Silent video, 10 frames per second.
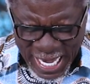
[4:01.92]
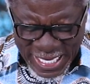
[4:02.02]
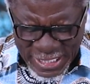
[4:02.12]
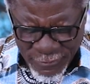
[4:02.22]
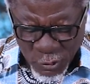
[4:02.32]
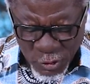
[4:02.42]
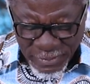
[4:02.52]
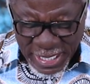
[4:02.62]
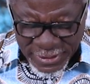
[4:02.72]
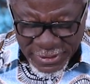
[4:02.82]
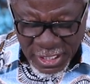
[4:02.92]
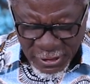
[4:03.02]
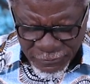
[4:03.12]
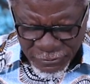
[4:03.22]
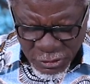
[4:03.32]
I devote
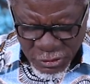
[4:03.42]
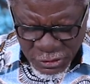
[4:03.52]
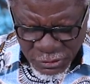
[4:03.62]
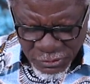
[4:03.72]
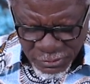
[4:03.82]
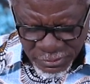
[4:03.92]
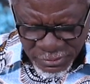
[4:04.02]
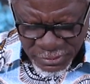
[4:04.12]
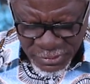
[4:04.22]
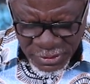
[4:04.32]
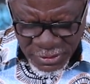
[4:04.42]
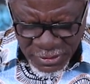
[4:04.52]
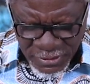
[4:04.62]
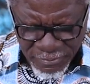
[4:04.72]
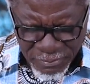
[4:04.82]
myself to You.
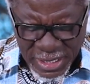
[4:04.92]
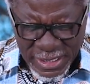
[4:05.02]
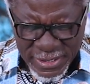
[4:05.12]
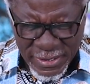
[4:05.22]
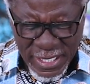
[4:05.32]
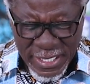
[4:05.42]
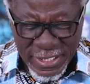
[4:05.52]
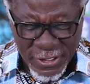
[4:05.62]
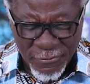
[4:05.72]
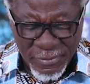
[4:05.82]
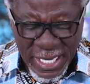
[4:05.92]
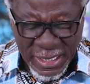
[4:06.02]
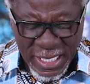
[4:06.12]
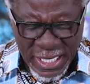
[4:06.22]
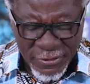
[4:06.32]
Be the center of my
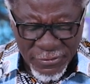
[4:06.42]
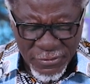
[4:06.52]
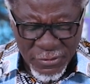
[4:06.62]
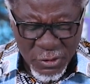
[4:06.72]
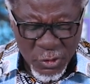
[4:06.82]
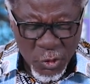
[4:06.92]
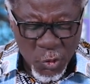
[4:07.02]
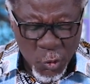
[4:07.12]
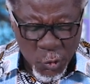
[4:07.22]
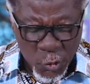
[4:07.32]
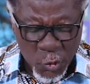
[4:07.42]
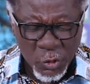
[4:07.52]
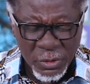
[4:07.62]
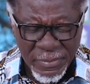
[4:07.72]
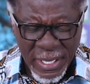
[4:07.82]
life.
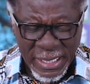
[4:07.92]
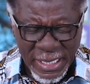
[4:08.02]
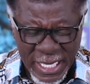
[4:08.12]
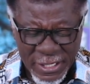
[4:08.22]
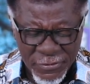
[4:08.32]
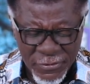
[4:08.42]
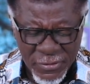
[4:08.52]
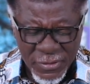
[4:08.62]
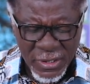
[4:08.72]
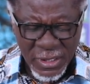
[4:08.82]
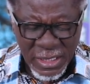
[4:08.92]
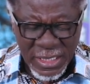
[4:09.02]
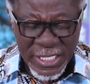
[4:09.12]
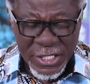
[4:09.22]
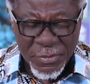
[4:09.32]
Rule my life.
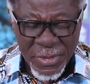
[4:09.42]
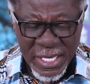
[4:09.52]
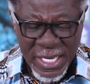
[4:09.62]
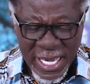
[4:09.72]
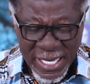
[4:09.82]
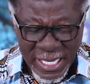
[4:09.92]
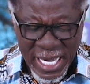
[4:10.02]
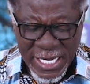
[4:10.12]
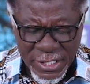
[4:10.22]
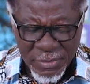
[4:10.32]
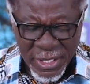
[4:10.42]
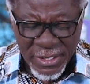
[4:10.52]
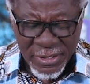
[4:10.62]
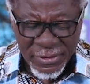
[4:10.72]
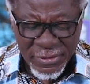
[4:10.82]
Lead me and guide
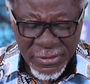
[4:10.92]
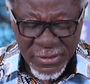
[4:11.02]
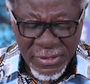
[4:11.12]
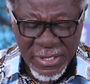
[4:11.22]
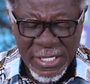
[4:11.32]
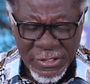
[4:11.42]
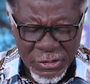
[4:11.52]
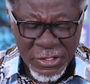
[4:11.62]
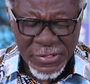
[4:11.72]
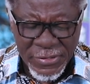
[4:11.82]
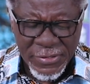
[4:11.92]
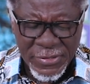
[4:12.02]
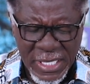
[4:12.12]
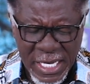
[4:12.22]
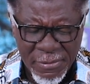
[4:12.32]
me. In
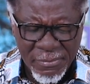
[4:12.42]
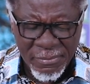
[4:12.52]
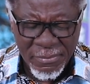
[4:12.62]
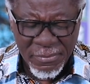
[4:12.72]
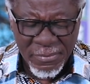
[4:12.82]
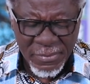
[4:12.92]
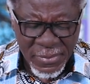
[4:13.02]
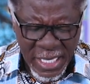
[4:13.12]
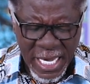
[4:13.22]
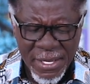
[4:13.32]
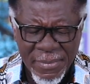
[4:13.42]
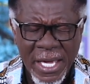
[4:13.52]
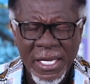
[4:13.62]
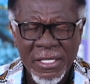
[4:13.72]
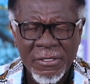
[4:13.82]
Jesus' name,
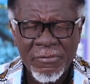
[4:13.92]
amen.